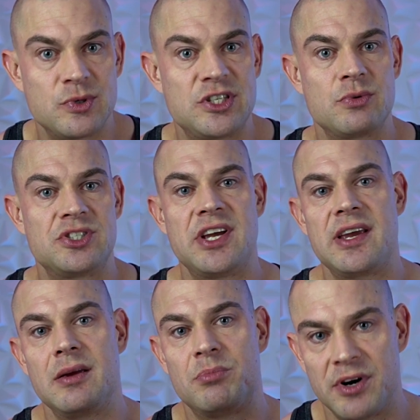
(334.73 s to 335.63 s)
which I was
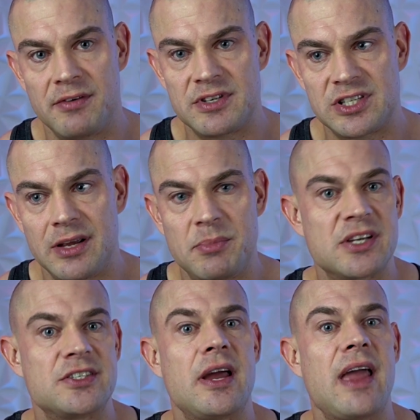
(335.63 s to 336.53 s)
taking previously
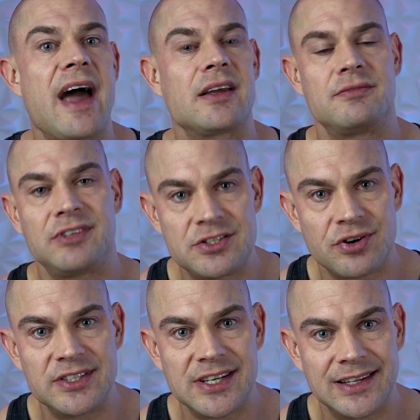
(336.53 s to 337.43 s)
because I actively
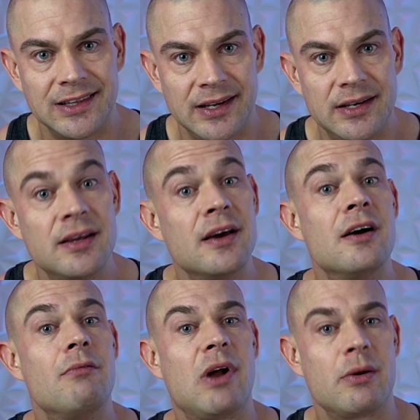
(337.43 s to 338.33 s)
tried to get lean
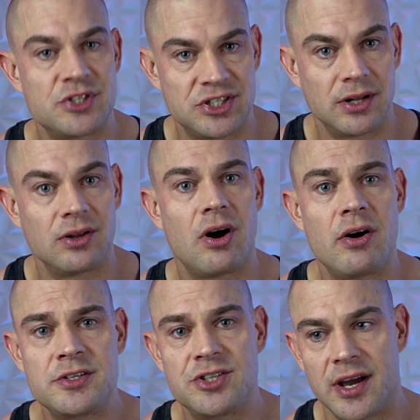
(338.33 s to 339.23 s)
while I was still
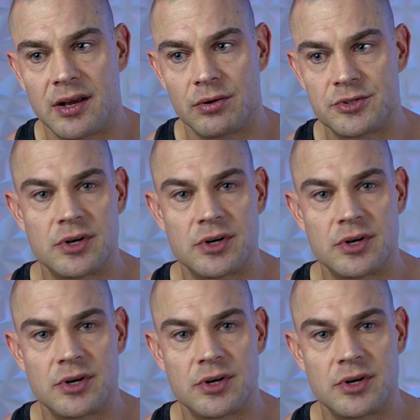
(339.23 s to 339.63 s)
on cycle.